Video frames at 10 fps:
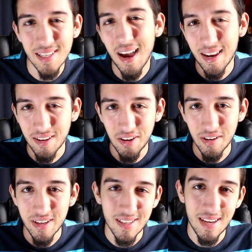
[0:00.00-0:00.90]
not
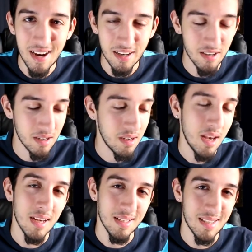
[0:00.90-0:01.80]
good. It's not good.
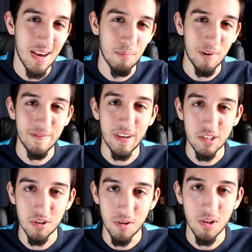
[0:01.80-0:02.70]
It's not
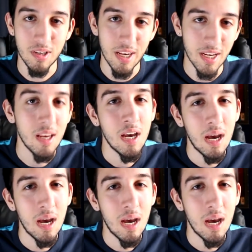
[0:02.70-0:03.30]
professional looking.